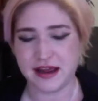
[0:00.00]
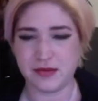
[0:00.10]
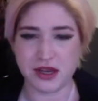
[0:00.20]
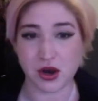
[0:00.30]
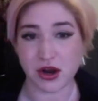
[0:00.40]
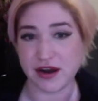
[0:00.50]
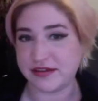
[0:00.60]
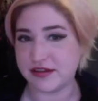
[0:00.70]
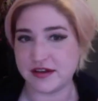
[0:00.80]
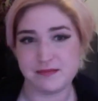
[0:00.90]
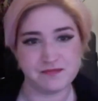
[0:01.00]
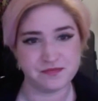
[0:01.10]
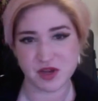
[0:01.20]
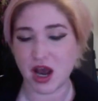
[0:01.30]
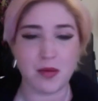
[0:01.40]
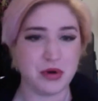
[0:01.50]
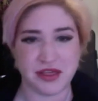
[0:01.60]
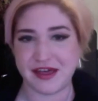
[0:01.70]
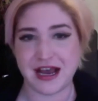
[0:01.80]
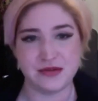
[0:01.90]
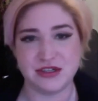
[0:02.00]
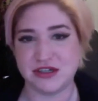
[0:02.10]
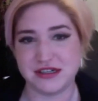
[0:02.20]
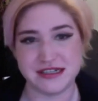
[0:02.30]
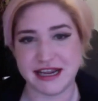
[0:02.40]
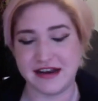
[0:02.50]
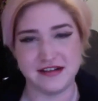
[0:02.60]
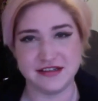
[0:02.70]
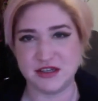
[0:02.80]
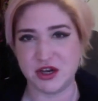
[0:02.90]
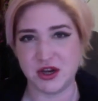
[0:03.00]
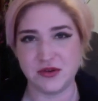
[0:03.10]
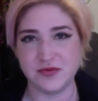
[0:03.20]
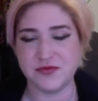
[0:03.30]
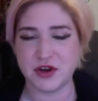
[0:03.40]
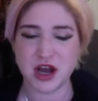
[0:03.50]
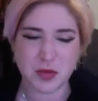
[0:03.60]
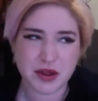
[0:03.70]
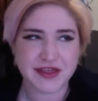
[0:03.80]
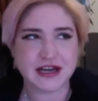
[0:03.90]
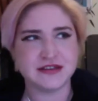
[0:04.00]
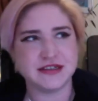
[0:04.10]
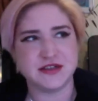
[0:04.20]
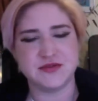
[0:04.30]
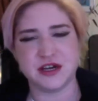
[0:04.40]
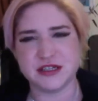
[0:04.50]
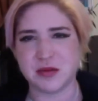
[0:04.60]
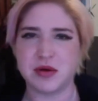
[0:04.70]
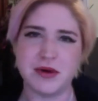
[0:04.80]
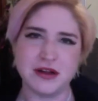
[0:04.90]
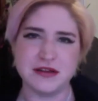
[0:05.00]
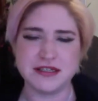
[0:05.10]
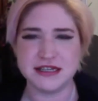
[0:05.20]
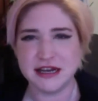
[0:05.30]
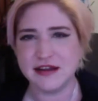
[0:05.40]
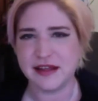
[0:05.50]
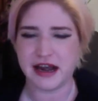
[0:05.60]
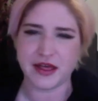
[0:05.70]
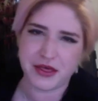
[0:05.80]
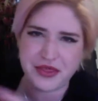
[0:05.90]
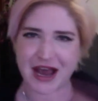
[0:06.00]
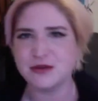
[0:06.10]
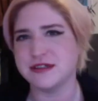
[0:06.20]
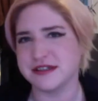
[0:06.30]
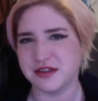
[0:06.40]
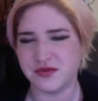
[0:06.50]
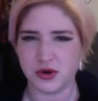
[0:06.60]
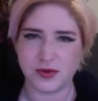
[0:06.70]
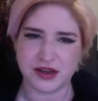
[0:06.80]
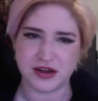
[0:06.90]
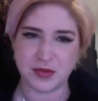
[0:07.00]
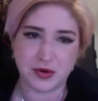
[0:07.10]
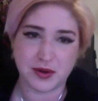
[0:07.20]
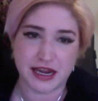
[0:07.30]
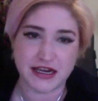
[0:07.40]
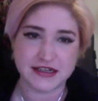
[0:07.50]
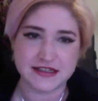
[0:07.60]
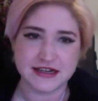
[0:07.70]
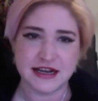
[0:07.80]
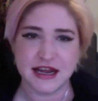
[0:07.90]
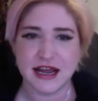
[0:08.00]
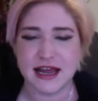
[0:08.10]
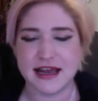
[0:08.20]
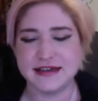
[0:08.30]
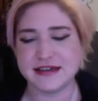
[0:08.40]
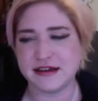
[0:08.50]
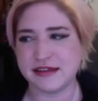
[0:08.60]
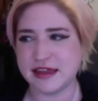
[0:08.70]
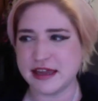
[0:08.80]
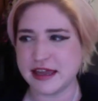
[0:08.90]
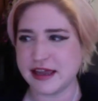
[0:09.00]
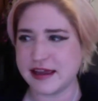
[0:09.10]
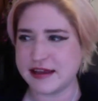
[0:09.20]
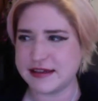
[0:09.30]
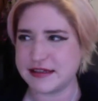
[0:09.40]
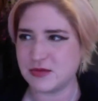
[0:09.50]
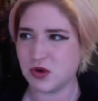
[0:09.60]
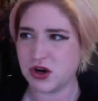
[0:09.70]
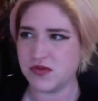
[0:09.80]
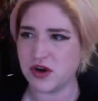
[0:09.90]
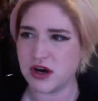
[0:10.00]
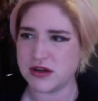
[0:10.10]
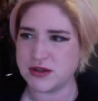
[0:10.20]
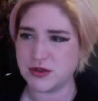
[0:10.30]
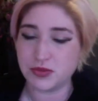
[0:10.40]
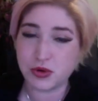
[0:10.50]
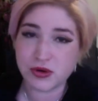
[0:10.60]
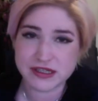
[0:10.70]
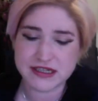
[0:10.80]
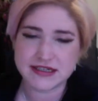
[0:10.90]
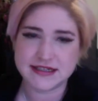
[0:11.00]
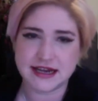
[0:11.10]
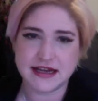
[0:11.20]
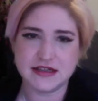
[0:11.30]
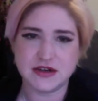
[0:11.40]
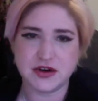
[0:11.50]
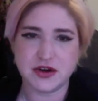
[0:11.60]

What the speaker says: and we got another couple of thousand in, so a couple of thousand in the first couple of months, then another 1,000 in the following couple of weeks. And I think it is, one of our supporters said,